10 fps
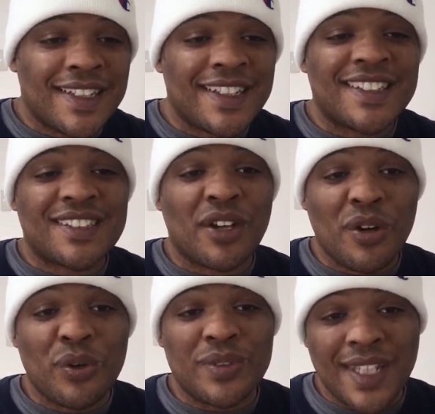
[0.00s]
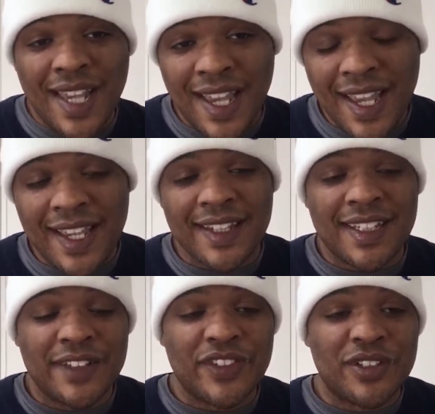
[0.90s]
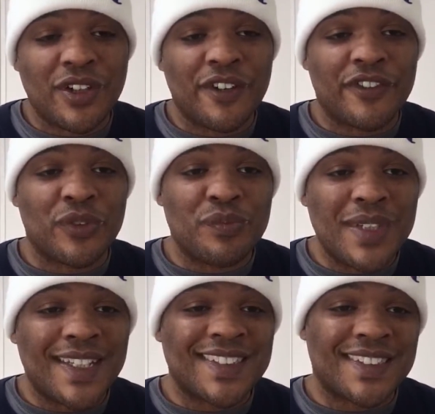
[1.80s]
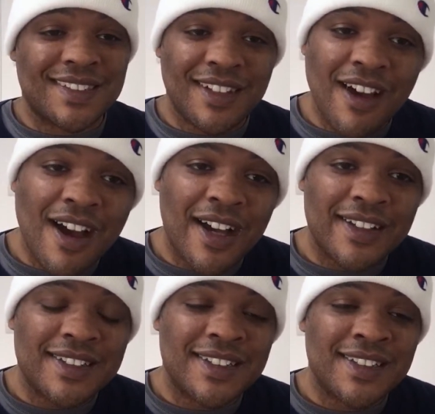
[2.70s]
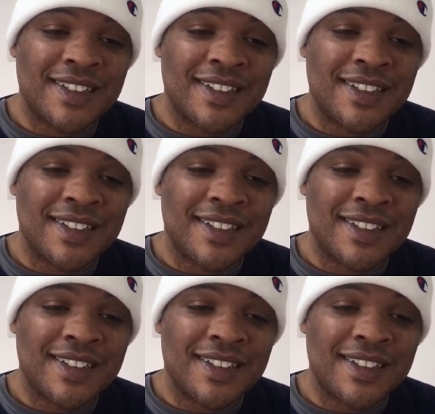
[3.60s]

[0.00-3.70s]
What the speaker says: is okay, even though for me it's not.